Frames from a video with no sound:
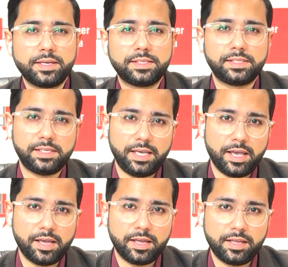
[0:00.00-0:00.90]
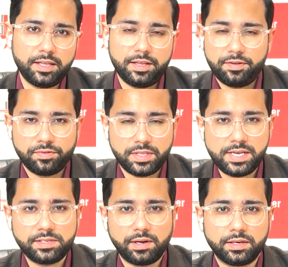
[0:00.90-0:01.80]
CA,
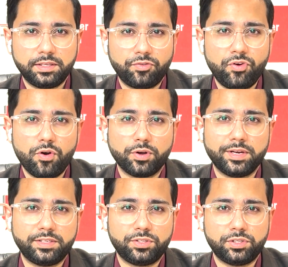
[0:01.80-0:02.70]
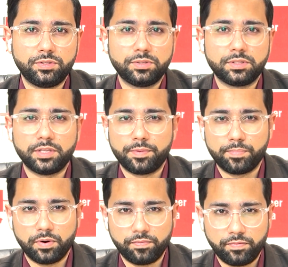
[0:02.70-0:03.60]
these are the three organizations that
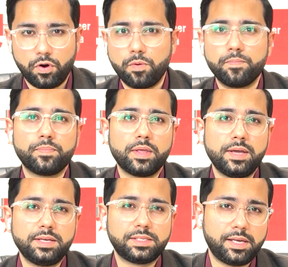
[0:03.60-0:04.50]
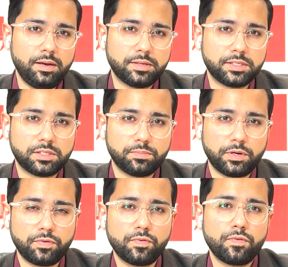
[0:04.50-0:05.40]
perform skill
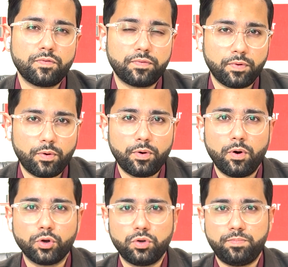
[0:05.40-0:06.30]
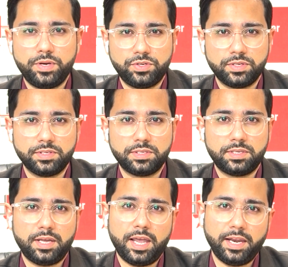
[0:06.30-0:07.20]
assessment for occupations
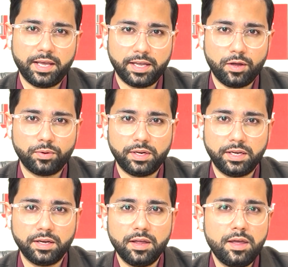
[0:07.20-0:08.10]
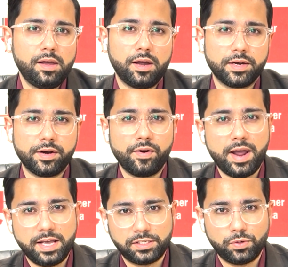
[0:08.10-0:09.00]
in accounting under
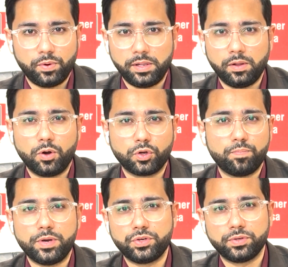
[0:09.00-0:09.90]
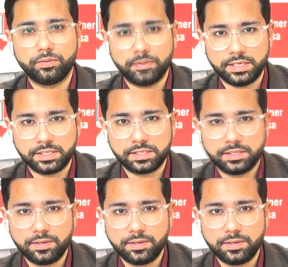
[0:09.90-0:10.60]
SOL occupation list.